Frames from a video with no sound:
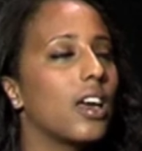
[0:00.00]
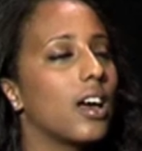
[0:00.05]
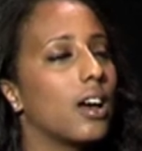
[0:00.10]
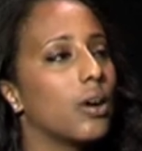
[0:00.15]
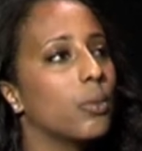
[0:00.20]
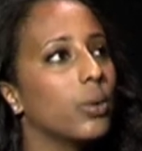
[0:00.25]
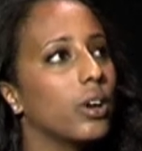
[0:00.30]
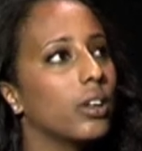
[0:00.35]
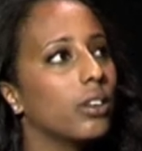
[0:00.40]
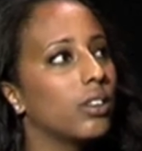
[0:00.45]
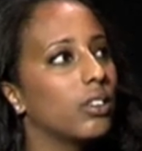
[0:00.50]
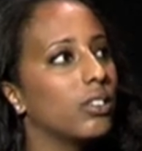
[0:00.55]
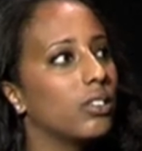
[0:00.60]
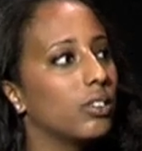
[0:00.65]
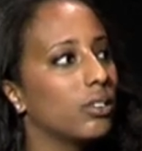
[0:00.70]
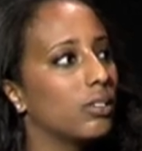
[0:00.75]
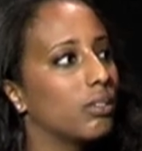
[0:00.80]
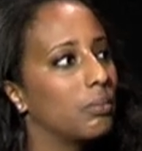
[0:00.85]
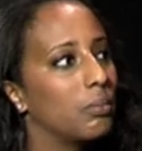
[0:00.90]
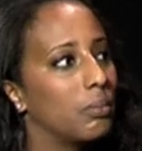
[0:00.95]
Yeah, I wanted
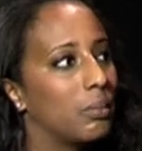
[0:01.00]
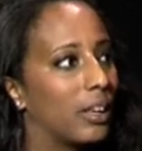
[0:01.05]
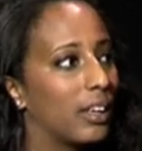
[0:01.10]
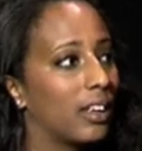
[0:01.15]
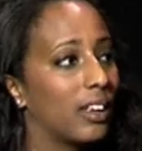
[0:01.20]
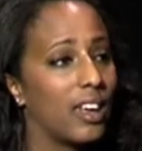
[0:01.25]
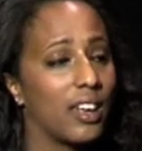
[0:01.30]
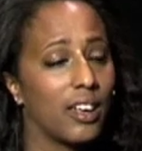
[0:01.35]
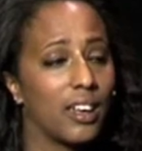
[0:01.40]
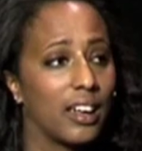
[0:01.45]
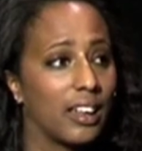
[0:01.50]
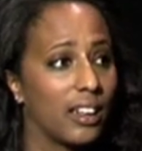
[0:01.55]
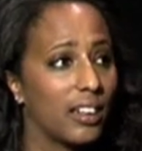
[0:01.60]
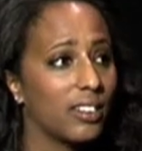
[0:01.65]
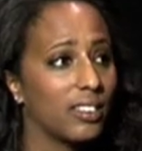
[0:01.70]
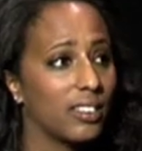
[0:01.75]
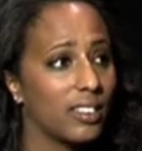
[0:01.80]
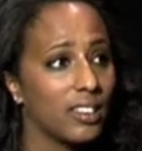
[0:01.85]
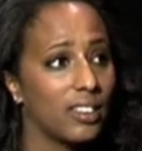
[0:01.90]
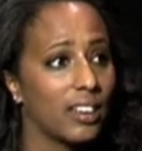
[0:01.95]
to. Like,
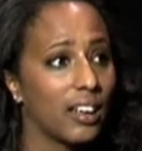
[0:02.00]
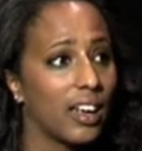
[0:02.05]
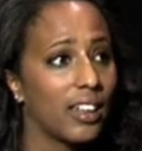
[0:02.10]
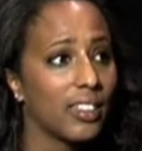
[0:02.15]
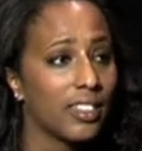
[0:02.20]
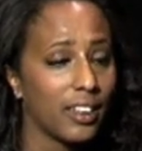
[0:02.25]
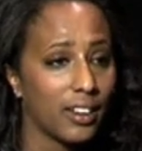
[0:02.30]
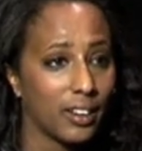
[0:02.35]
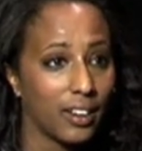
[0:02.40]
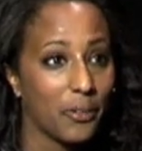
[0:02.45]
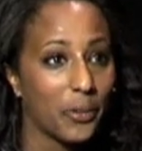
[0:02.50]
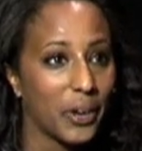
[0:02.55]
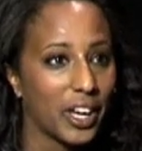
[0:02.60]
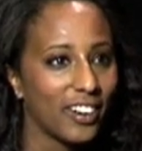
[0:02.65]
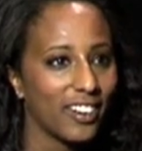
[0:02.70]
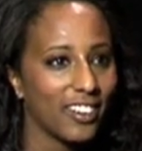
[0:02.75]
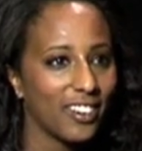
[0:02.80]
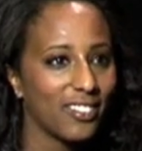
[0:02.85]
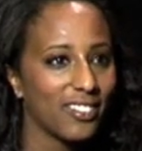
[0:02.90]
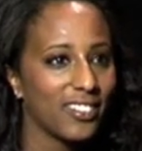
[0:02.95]
since I got that
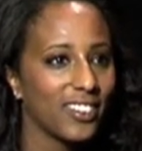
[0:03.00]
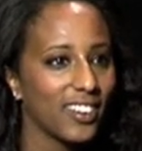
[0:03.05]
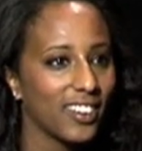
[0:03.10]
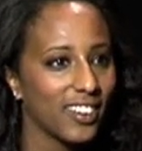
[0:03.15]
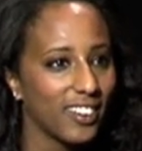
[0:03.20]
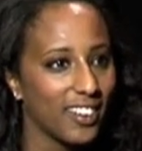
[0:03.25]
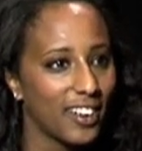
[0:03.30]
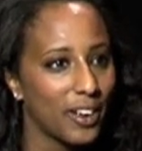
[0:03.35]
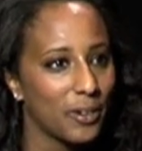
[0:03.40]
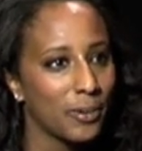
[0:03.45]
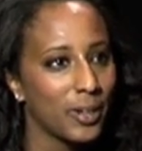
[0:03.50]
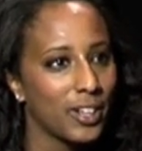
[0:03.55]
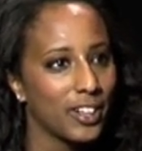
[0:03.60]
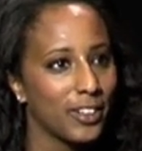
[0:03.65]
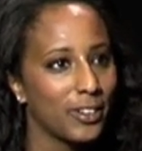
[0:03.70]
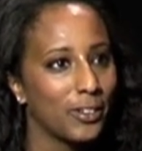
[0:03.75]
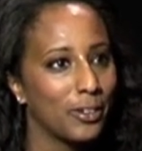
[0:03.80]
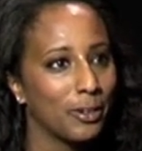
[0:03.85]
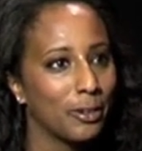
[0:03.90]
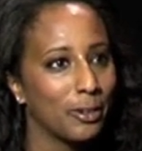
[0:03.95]
great gift, I
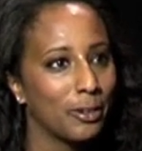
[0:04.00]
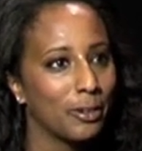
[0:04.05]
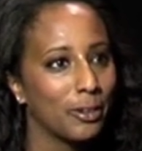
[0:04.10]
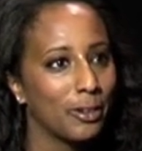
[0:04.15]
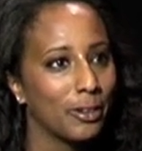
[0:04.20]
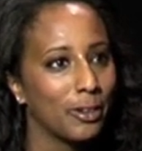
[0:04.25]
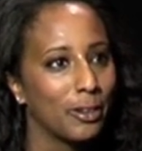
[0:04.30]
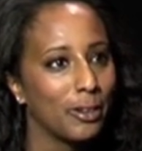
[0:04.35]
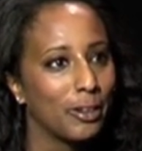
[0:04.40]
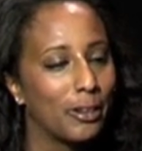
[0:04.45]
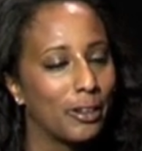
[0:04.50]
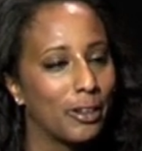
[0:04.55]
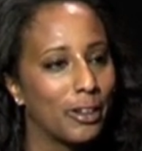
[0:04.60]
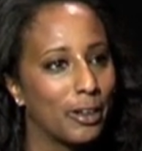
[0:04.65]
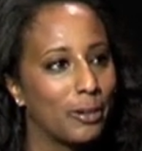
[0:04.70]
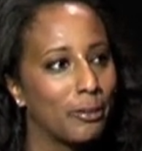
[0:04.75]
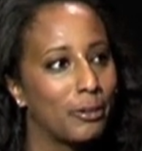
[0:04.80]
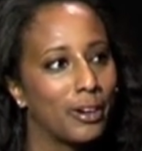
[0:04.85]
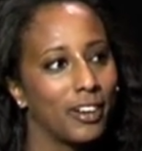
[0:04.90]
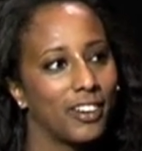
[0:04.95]
wanted
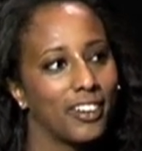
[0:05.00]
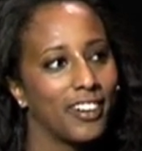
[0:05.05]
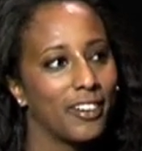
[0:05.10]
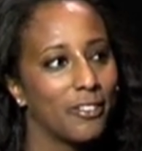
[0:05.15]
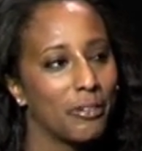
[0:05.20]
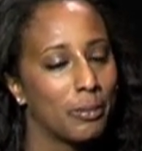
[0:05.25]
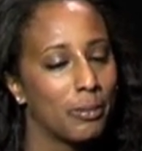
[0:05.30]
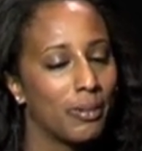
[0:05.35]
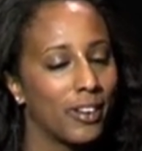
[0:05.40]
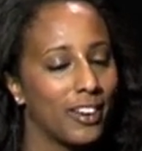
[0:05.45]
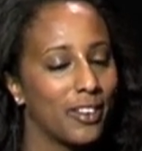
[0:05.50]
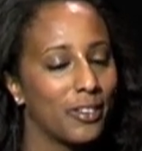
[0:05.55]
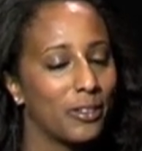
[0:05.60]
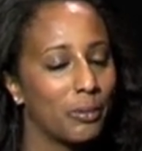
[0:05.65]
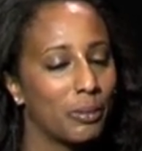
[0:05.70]
everybody